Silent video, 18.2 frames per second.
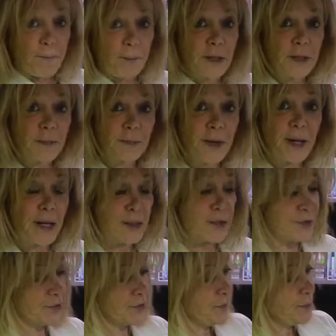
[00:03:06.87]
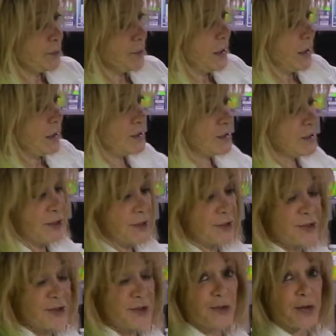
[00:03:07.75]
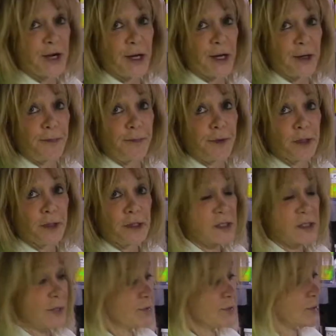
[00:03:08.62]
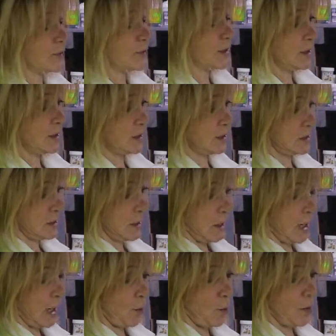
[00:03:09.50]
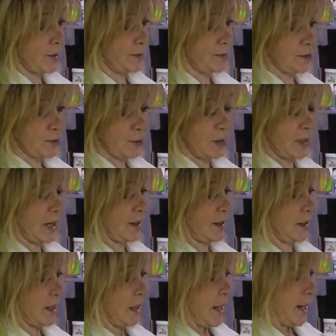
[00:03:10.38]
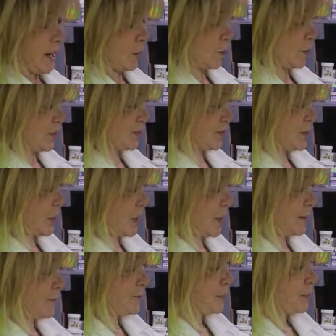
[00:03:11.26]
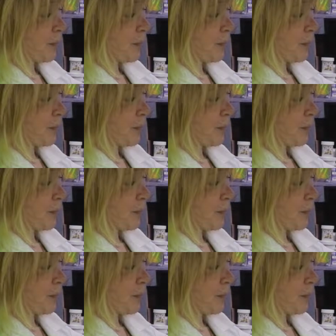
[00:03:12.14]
peat pellets into this tray, because I'm doing this, I want to do a lot at one time.